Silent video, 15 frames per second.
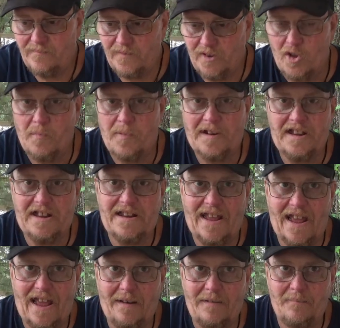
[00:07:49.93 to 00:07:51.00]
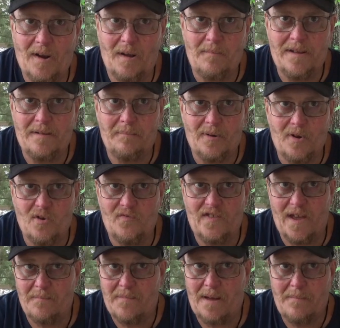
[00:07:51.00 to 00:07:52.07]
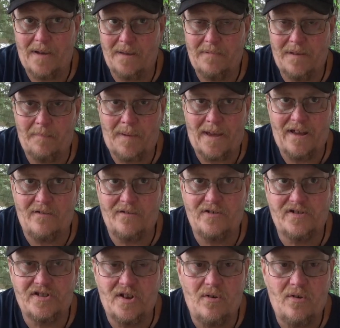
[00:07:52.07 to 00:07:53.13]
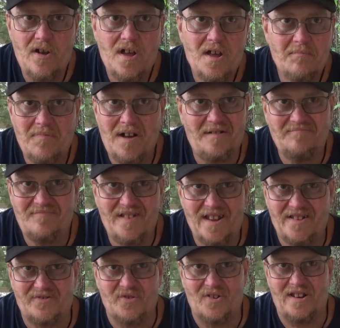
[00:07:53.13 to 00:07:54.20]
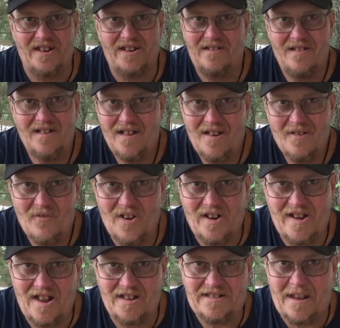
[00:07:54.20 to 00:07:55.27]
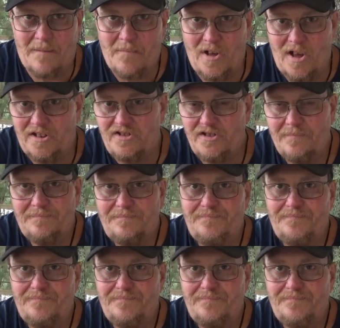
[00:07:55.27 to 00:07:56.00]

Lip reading: lubricant and probably improve that by maybe a pound or so, but it's really not that much.